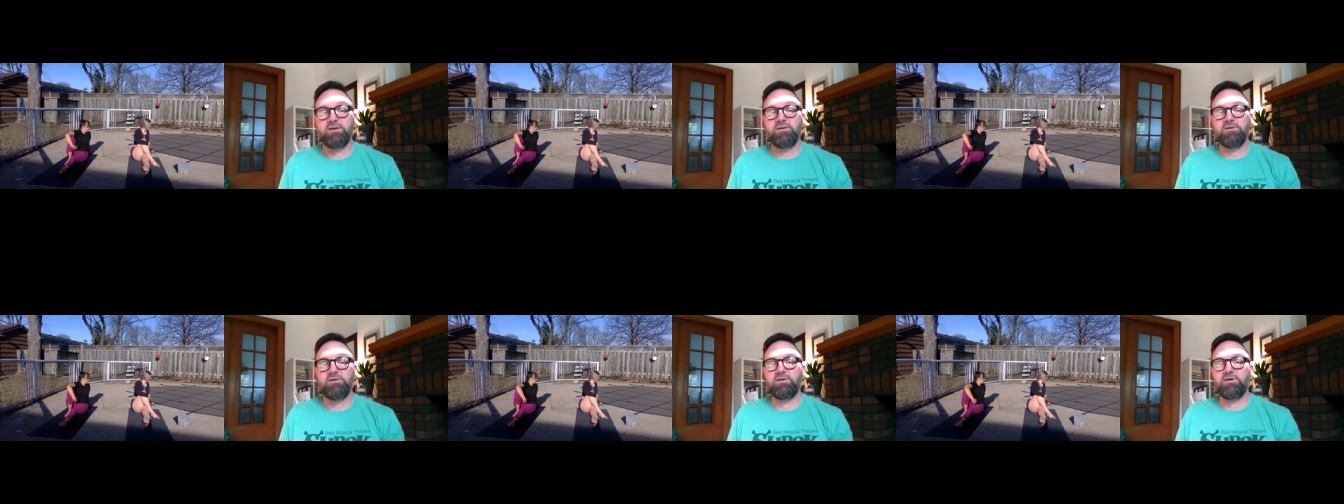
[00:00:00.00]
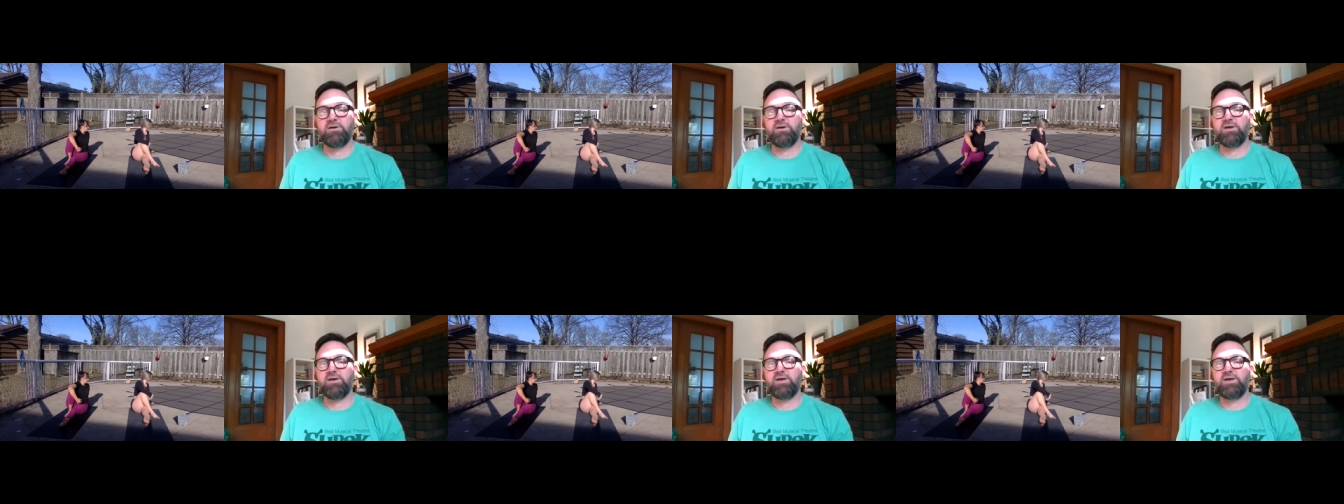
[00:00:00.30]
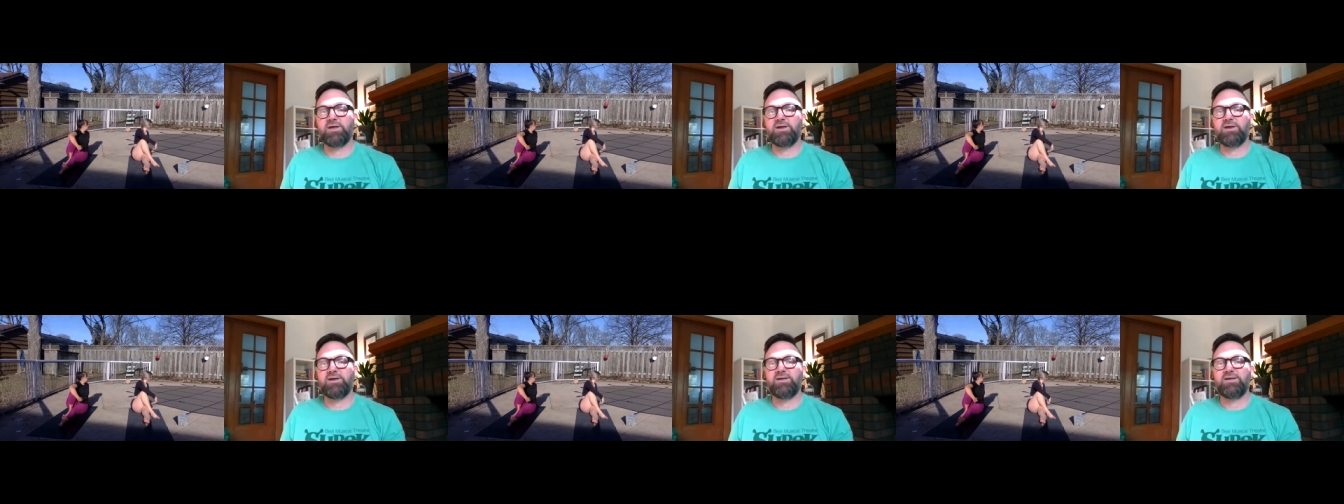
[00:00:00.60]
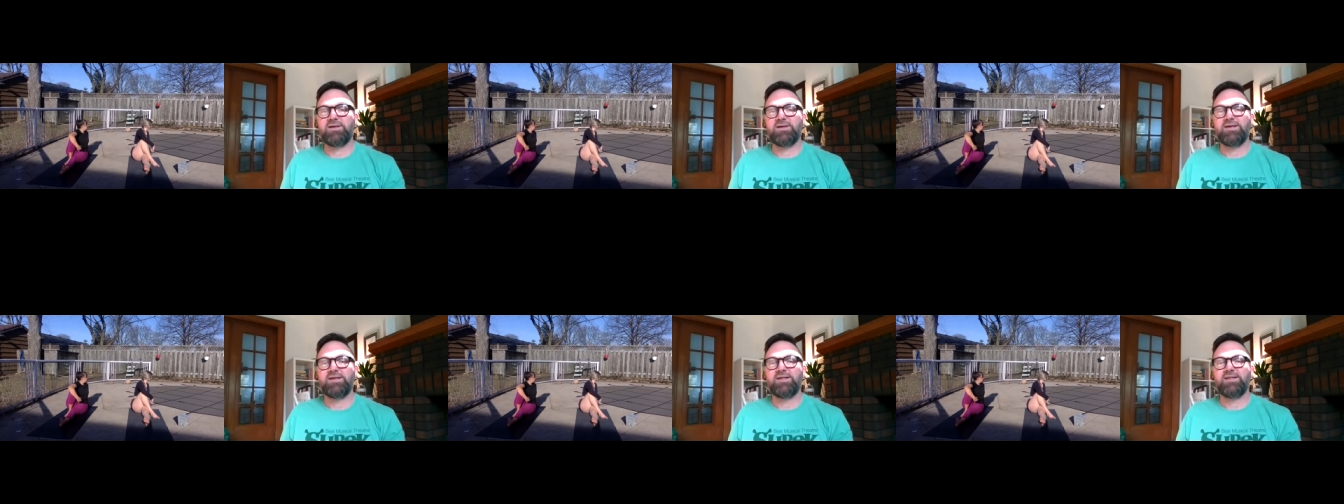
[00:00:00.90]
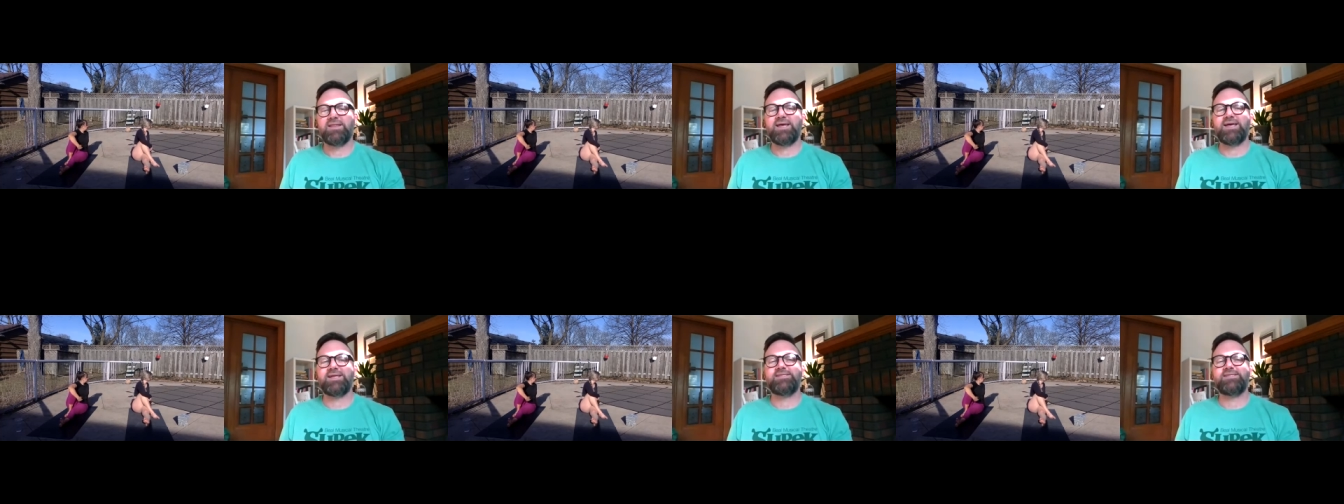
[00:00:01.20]
Good.
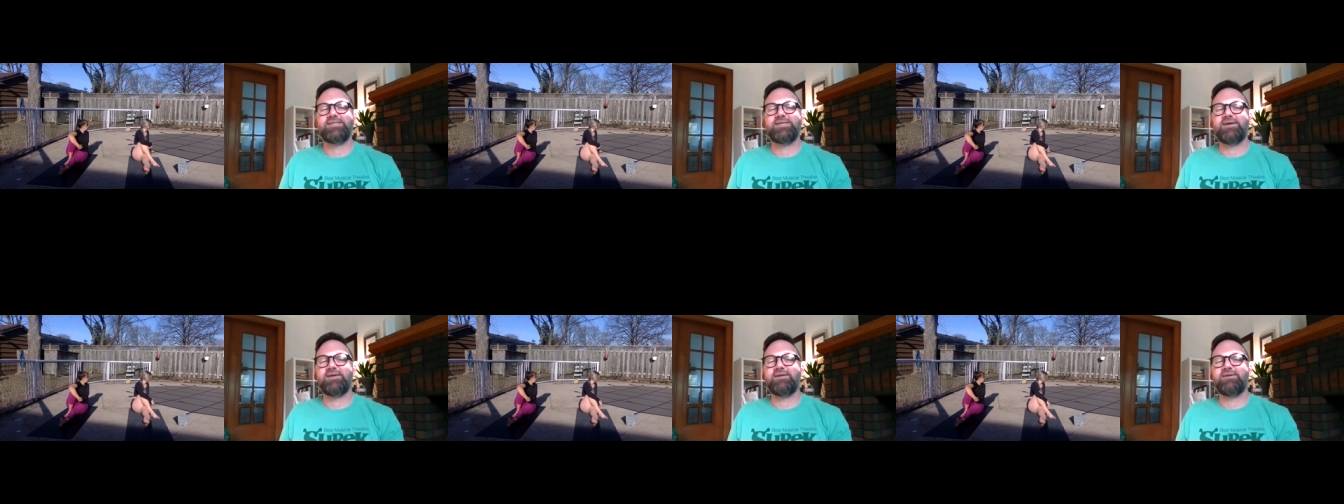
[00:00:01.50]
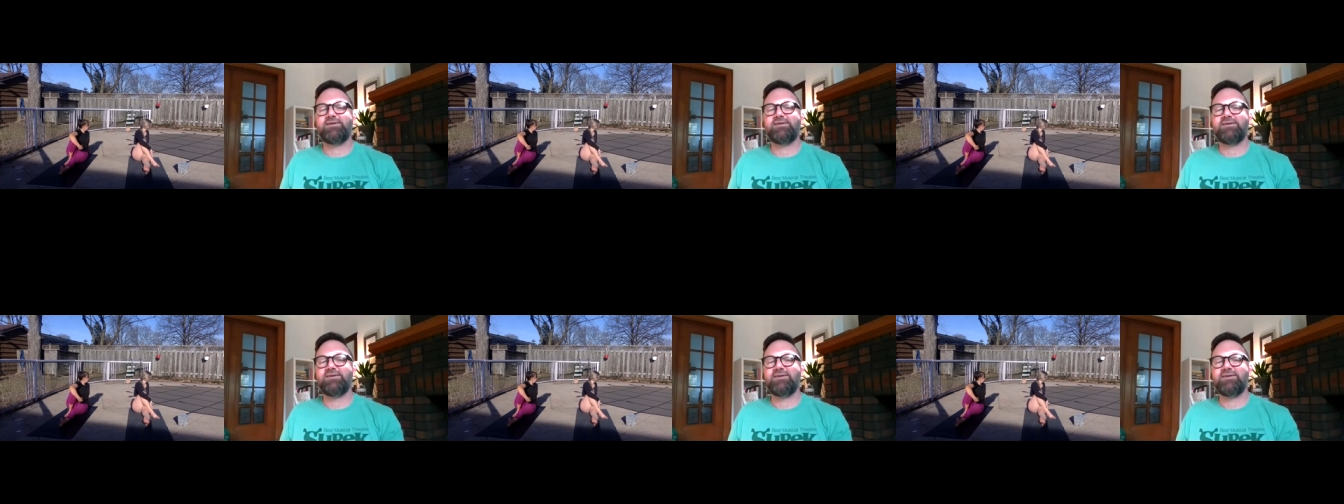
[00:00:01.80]
That's it.